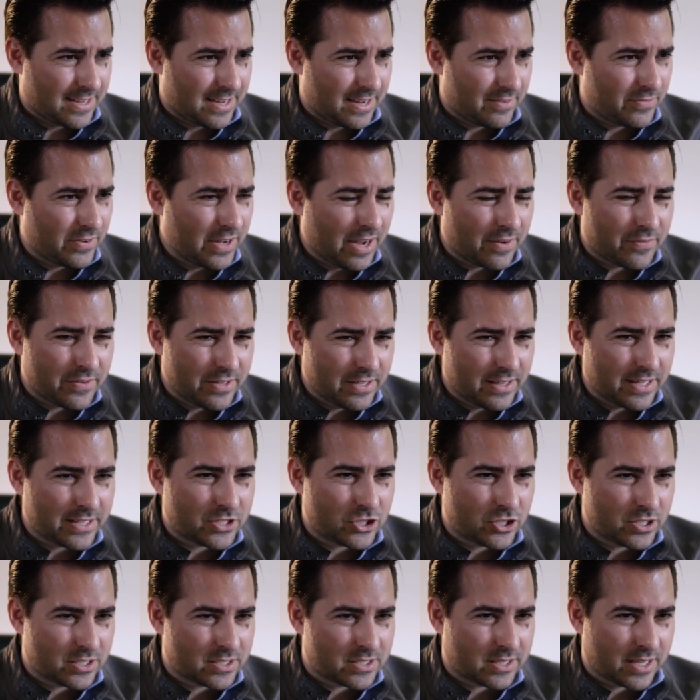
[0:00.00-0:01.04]
I feel like
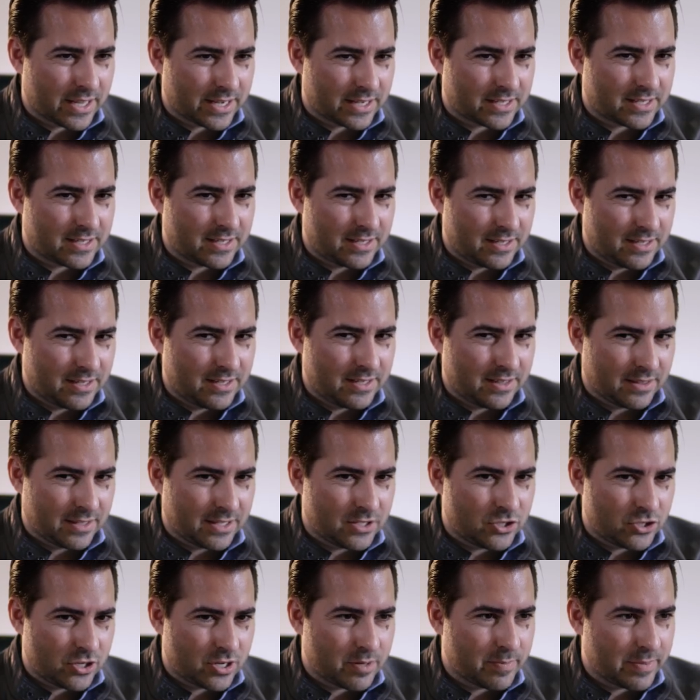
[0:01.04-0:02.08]
she's, like,
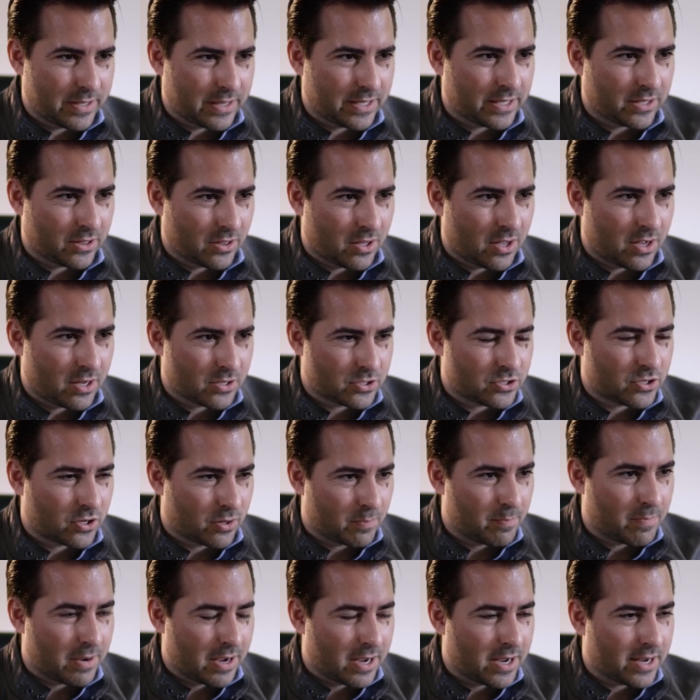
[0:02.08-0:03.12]
legitimately lost
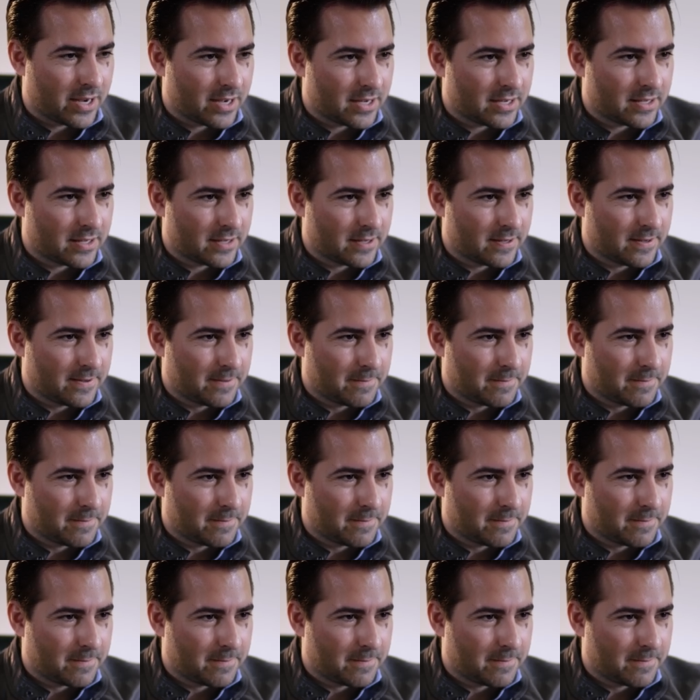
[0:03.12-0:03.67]
her mind.